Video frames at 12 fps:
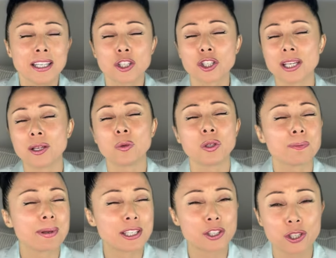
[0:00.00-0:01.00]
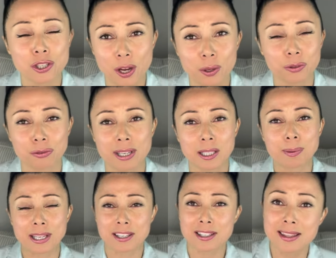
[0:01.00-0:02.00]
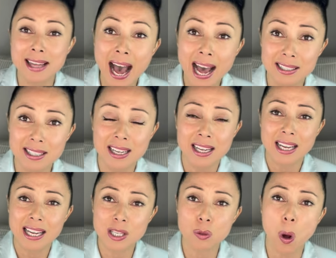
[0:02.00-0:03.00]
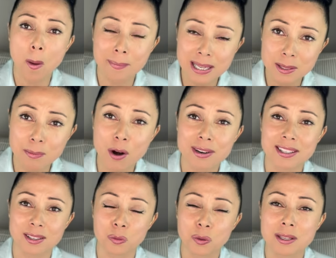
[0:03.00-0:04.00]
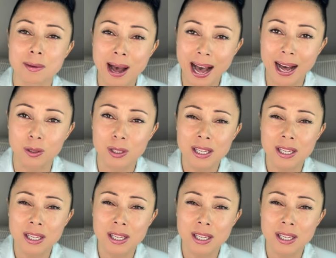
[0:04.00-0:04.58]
She would be so thrilled because that is what Miss Morrison was about.